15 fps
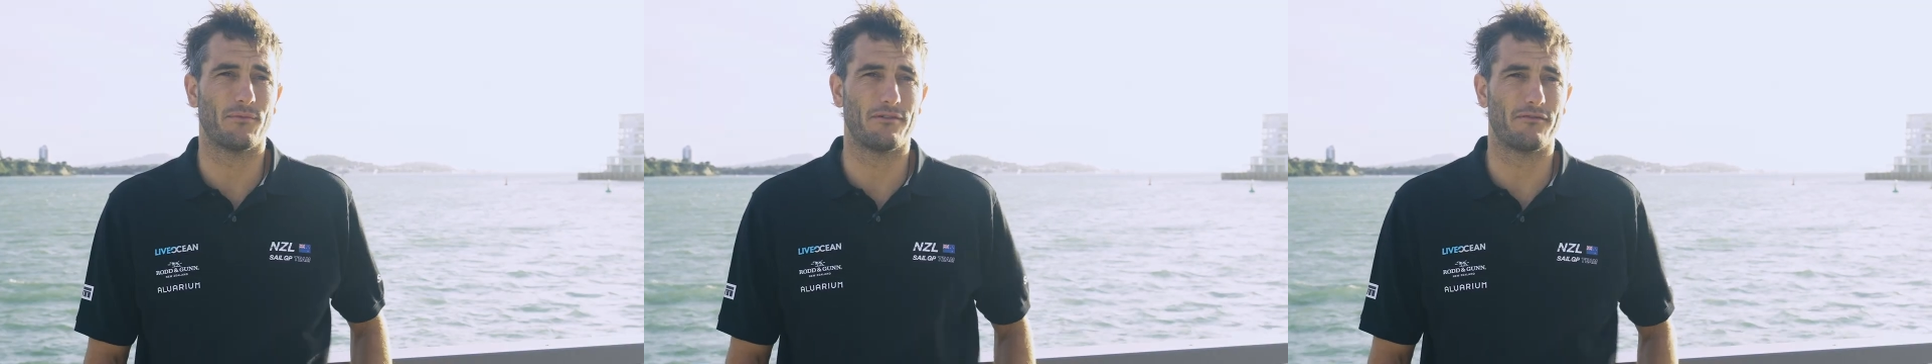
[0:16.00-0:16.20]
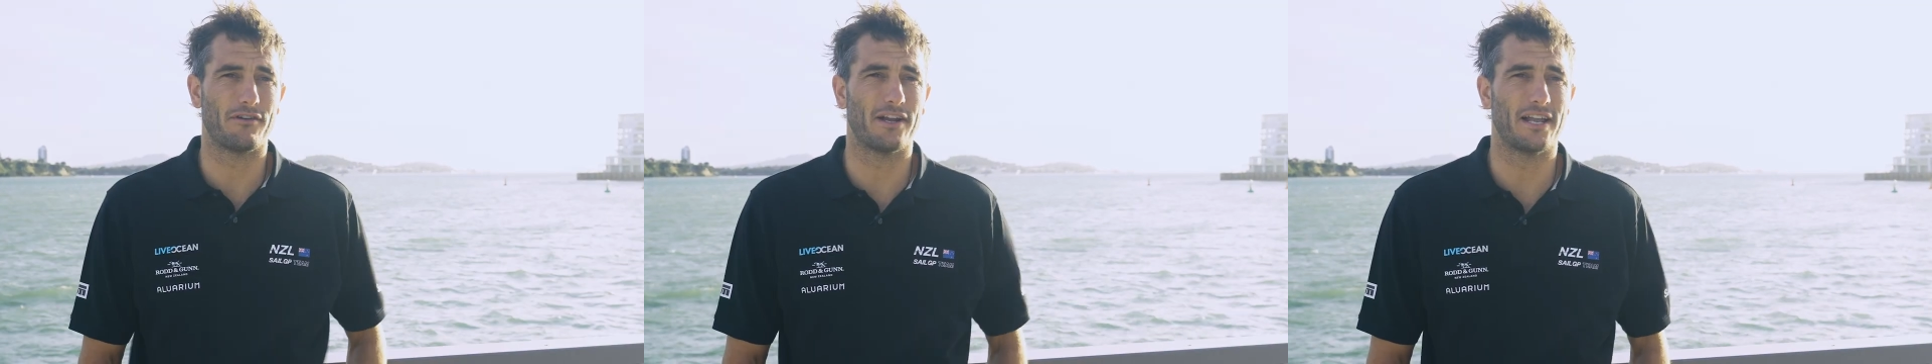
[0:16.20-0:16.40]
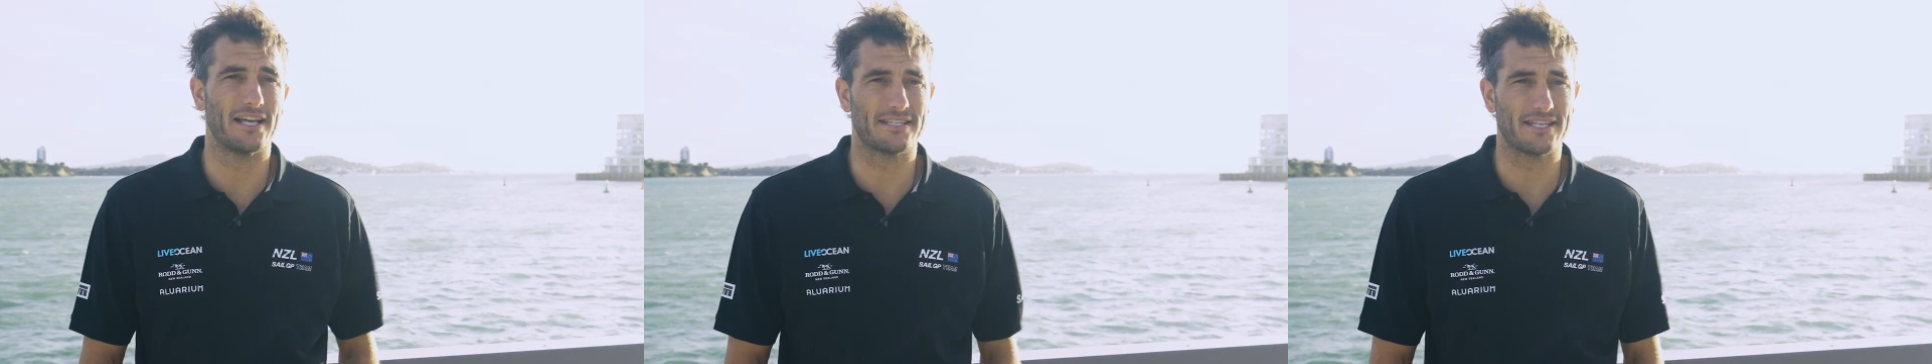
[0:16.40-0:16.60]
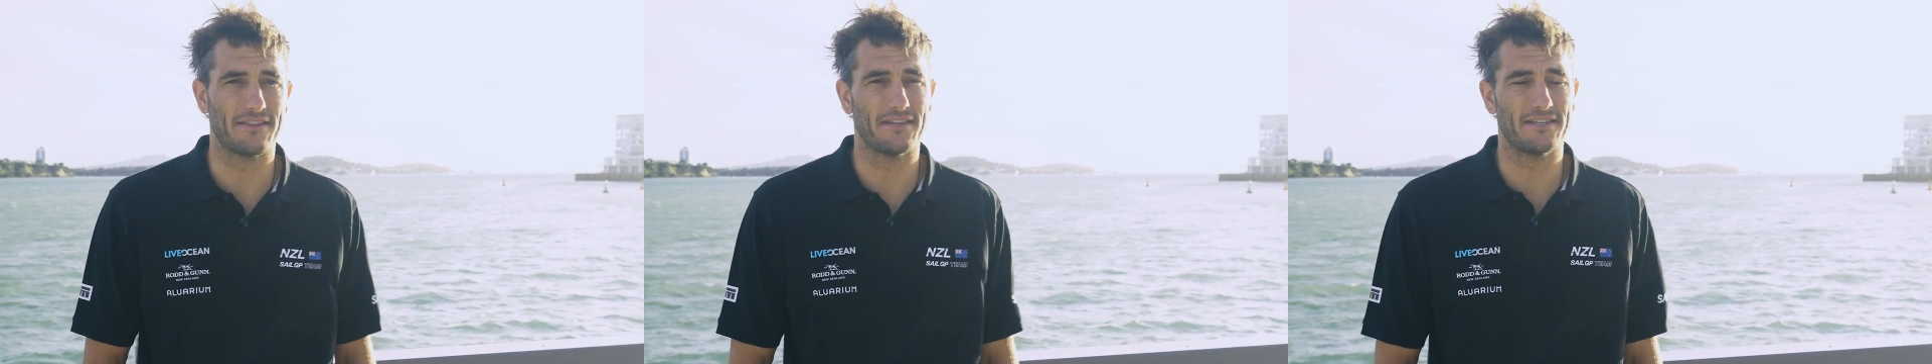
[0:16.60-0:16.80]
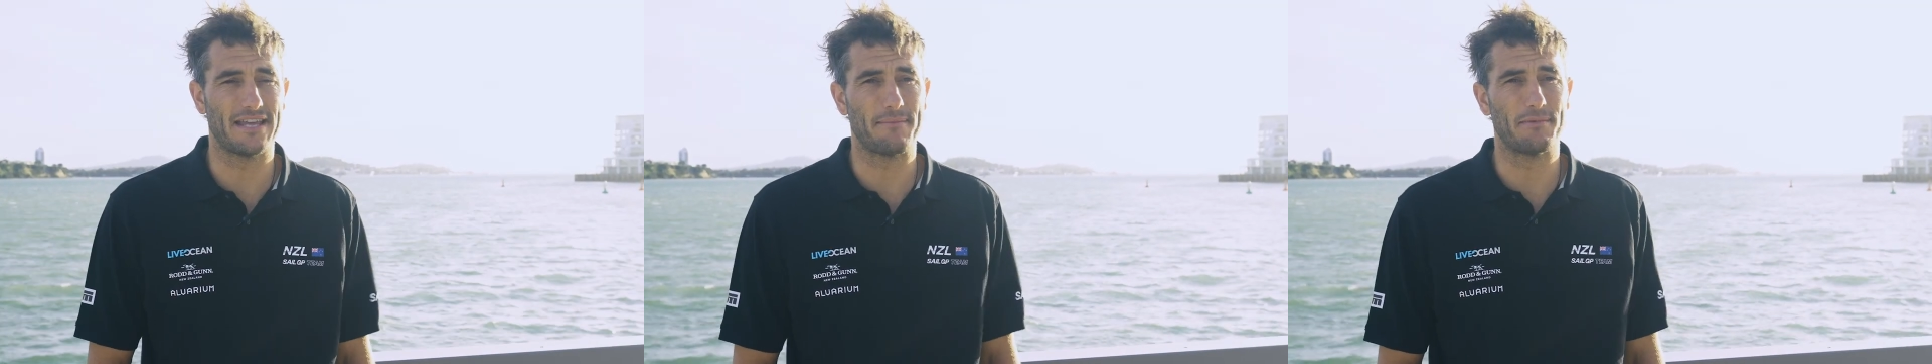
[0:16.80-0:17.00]
we've realised that
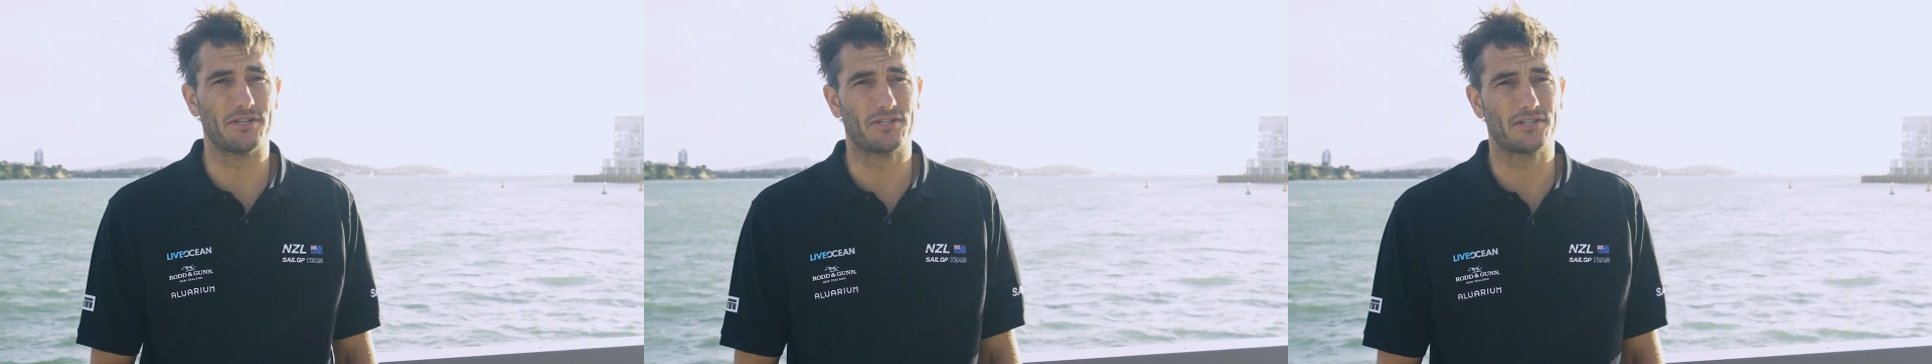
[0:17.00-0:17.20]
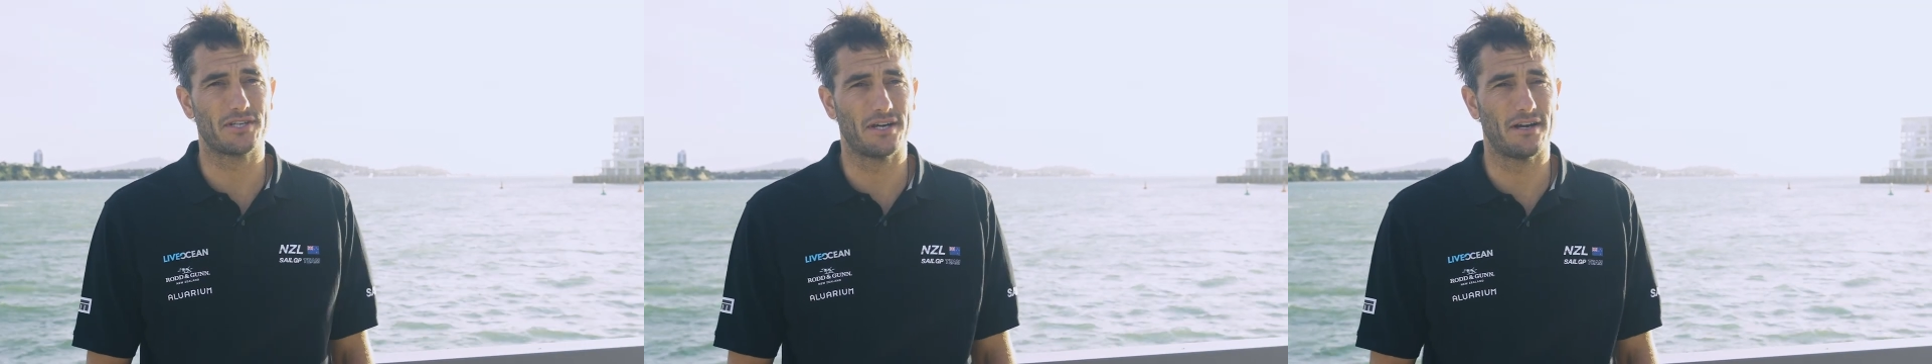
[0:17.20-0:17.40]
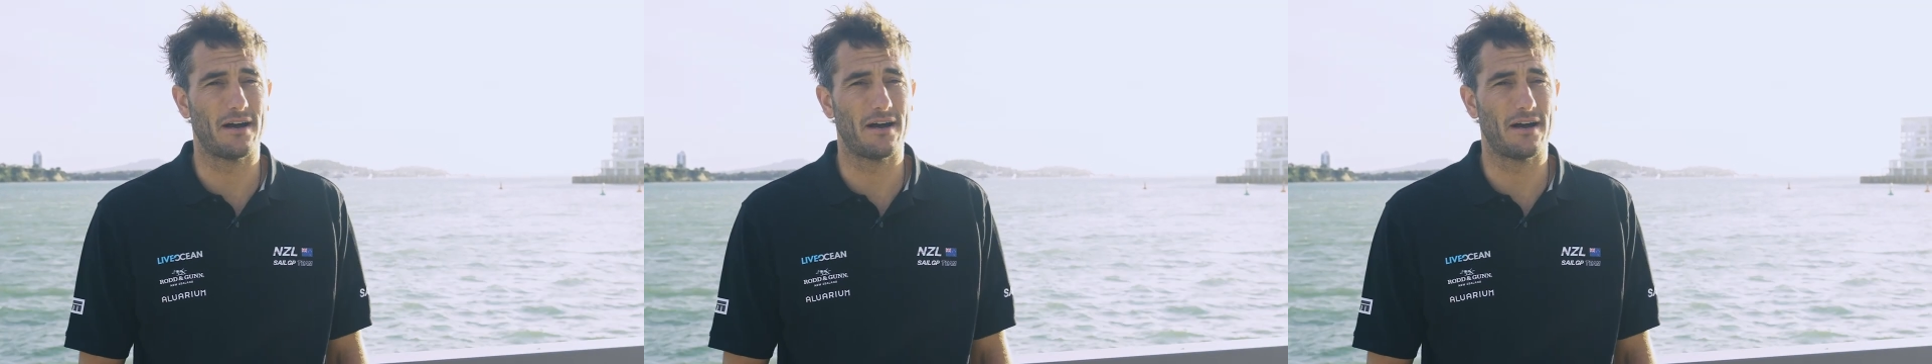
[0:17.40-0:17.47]
the damage to